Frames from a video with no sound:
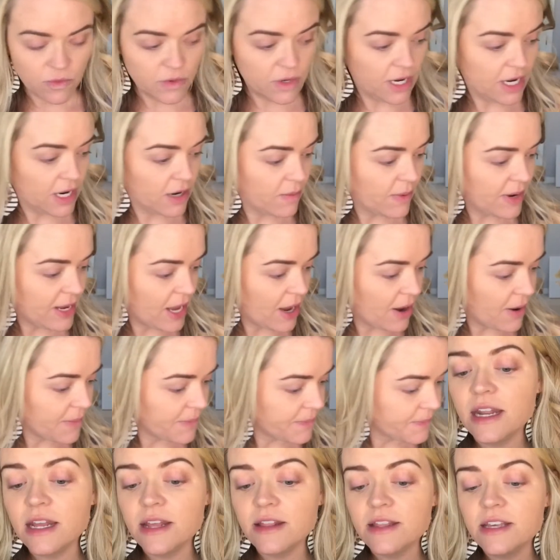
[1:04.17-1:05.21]
Here we go.
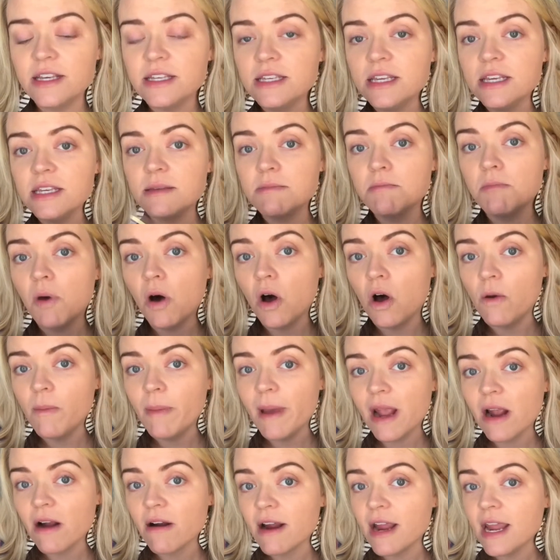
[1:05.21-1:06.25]
This is
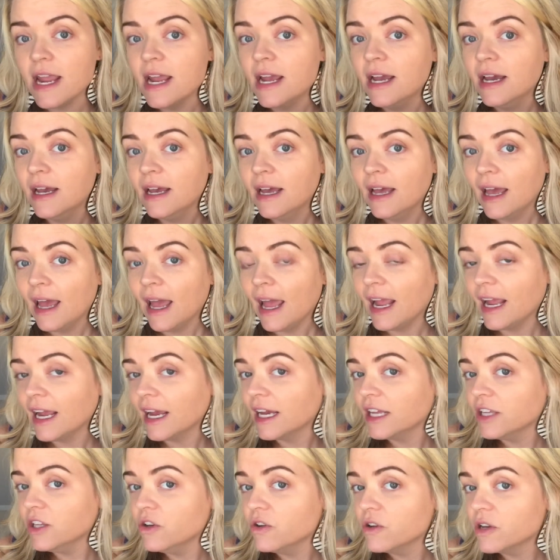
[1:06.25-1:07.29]
Mulberry,
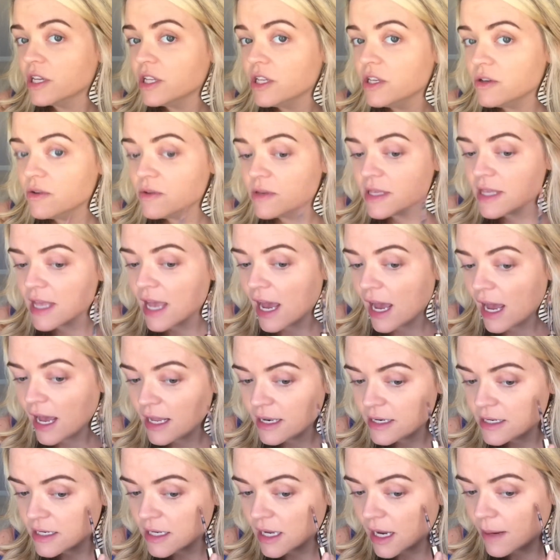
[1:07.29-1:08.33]
and you can use
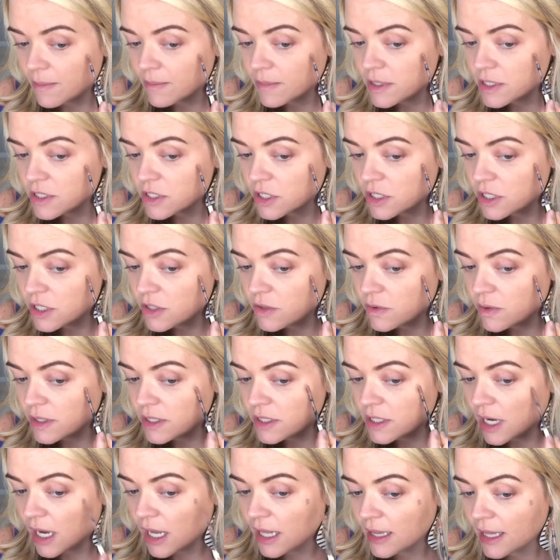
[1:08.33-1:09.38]
that. I'm just going to do a
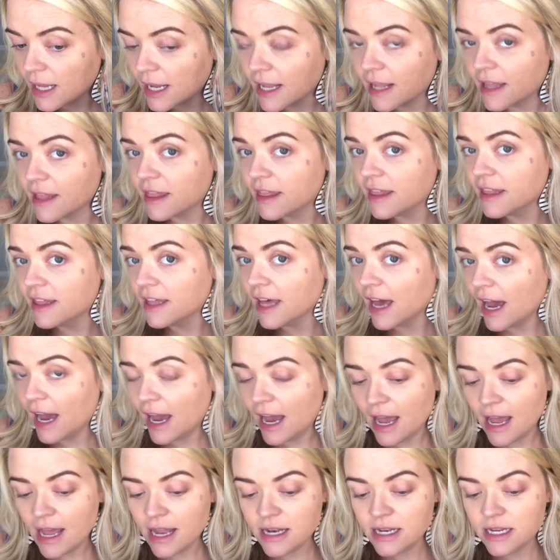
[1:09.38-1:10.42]
dot like
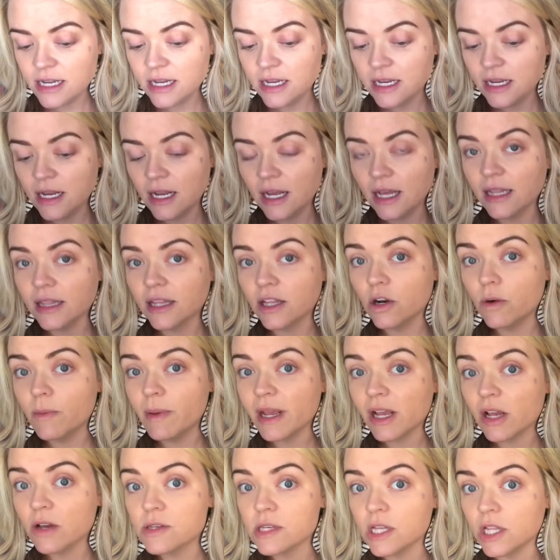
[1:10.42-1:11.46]
that. A little
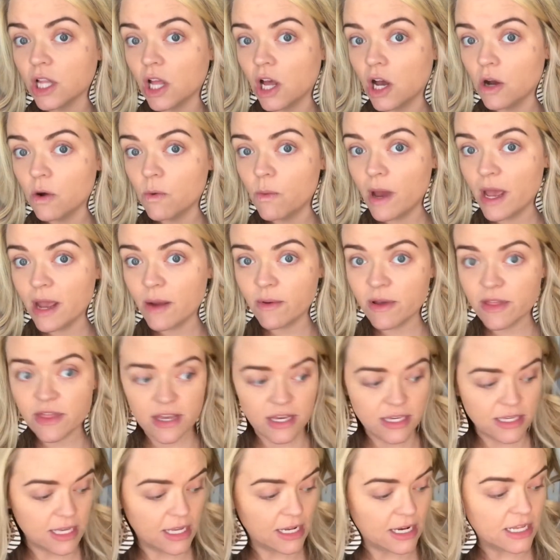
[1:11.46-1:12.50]
bit goes a long way with
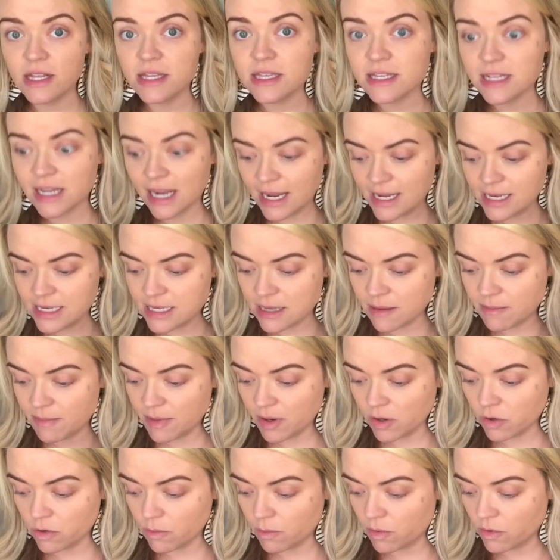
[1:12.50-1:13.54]
this, and it's nice and
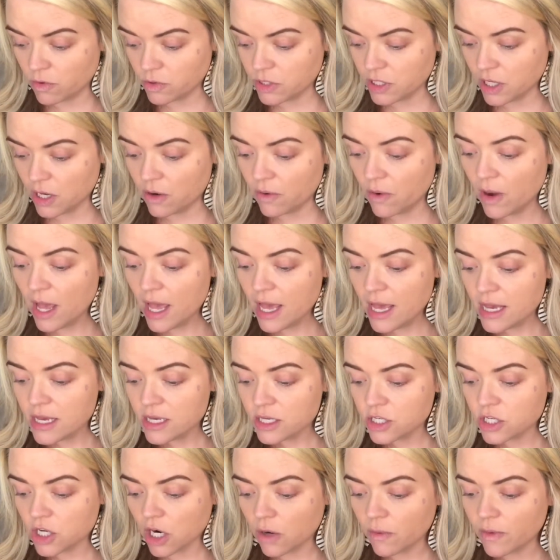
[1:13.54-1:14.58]
buildable. So
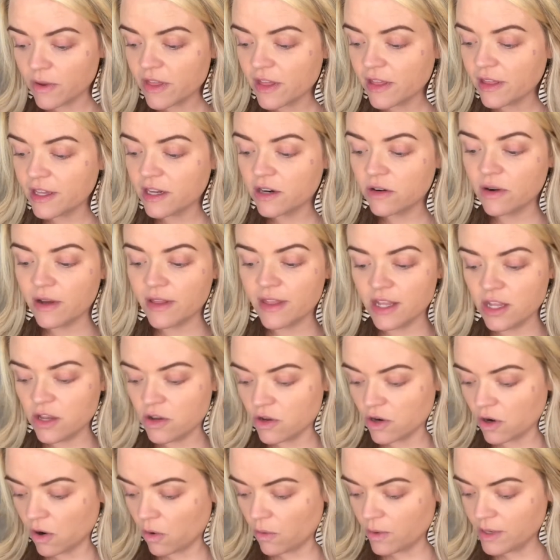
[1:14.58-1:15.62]
start with a little, and then you
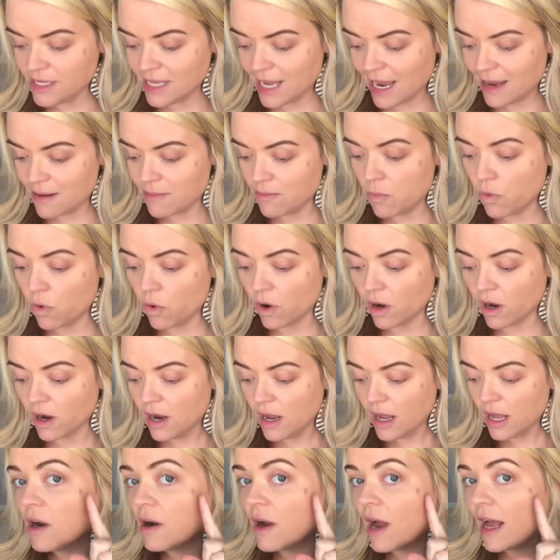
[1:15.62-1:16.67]
can always add more.
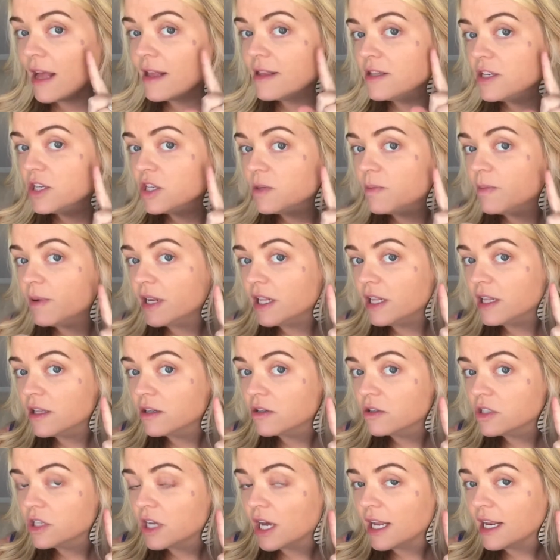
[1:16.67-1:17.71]
I just put a
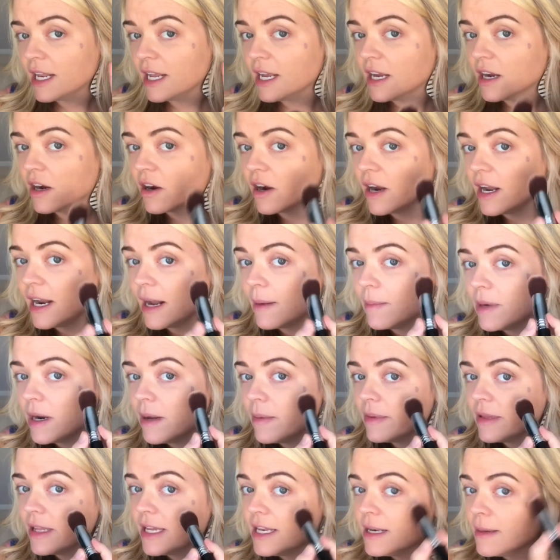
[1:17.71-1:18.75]
little dot here, and I'm going
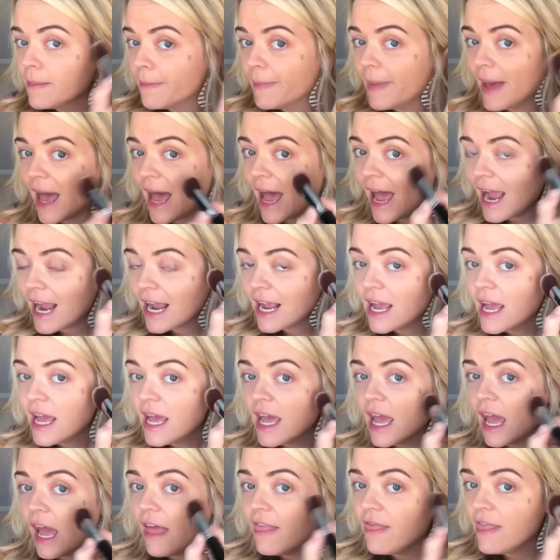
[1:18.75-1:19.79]
to blend back
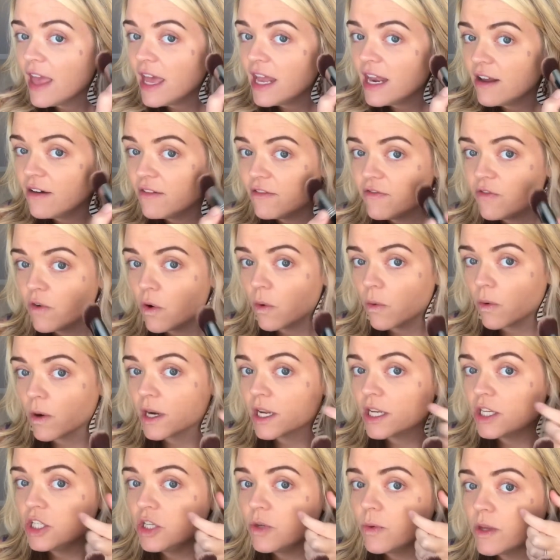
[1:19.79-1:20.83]
and then forward
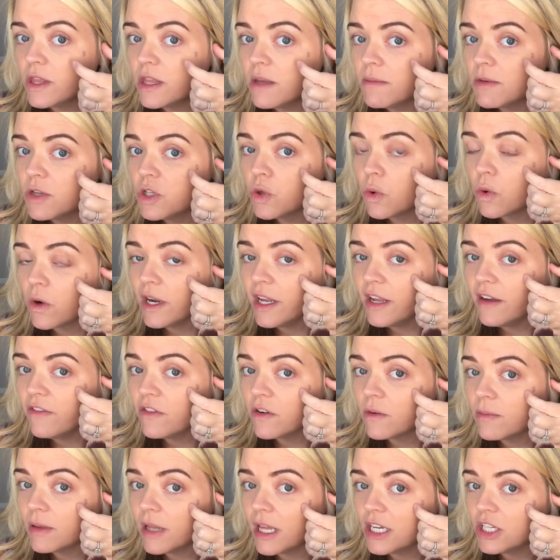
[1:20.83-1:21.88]
because you want the majority of your
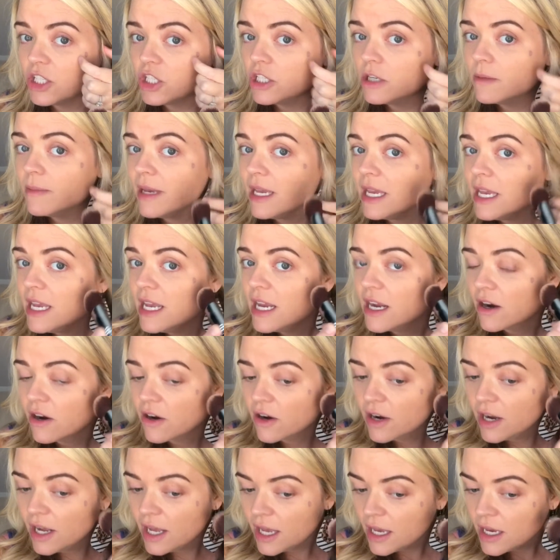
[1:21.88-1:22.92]
blush to be here.
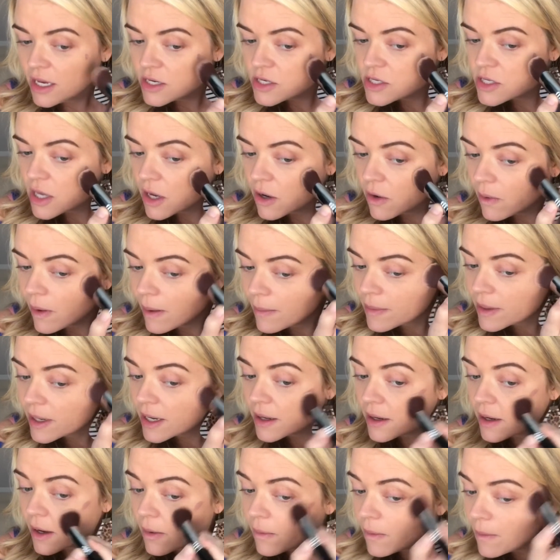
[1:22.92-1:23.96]
So I'm going to
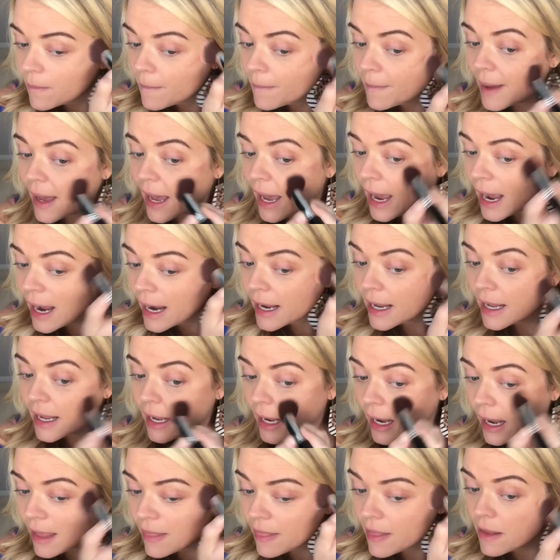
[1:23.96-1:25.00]
go back
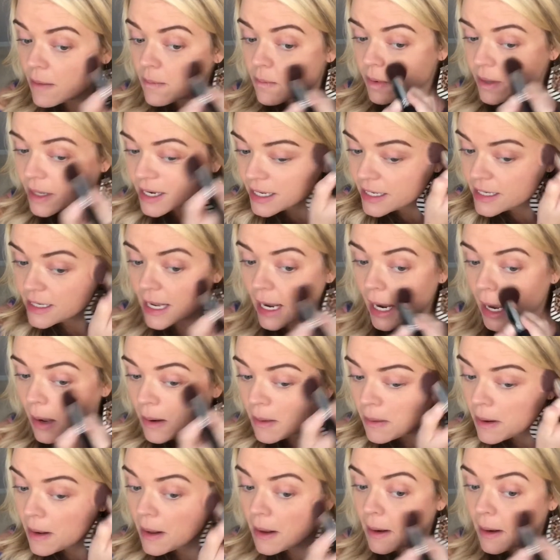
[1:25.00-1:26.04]
and then bring it down.